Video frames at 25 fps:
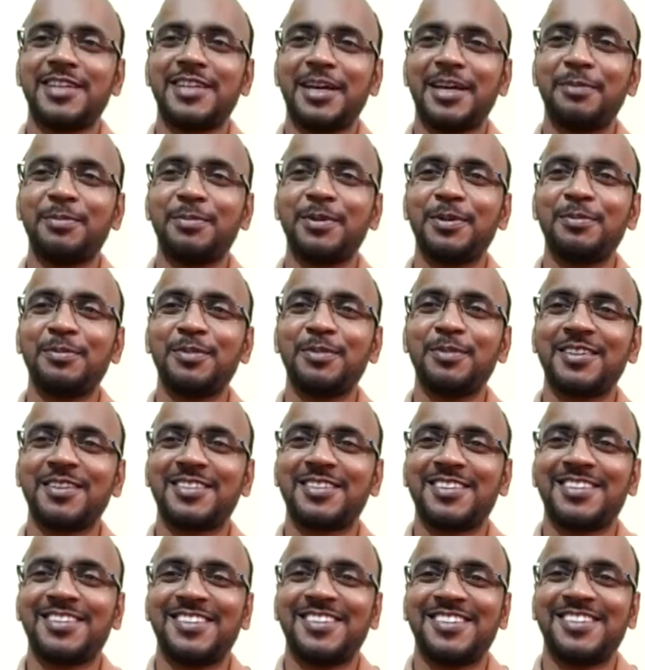to you.
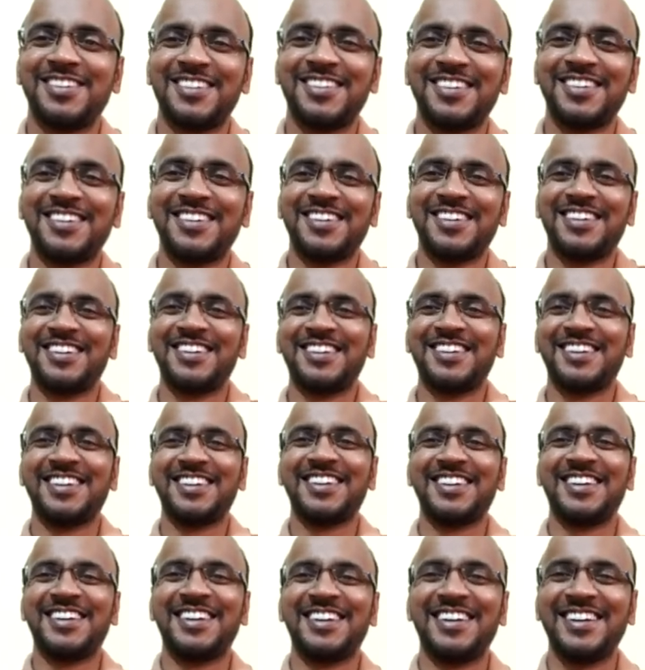Sorry,
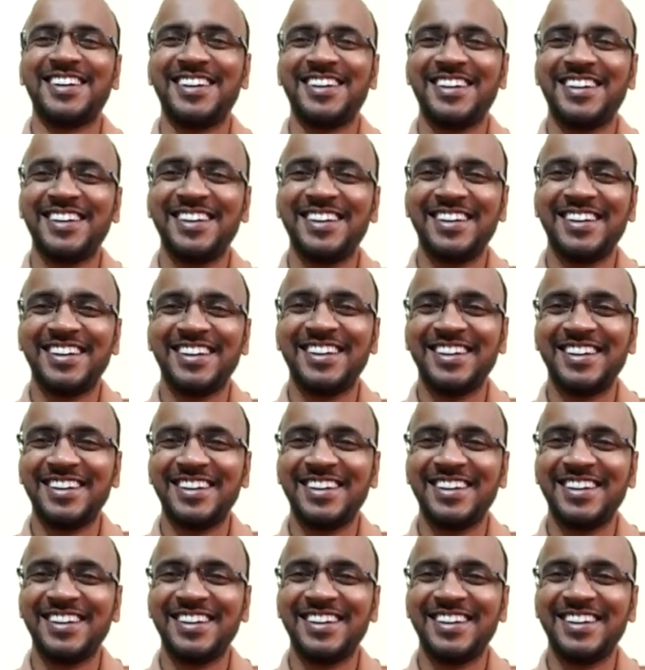Sarva?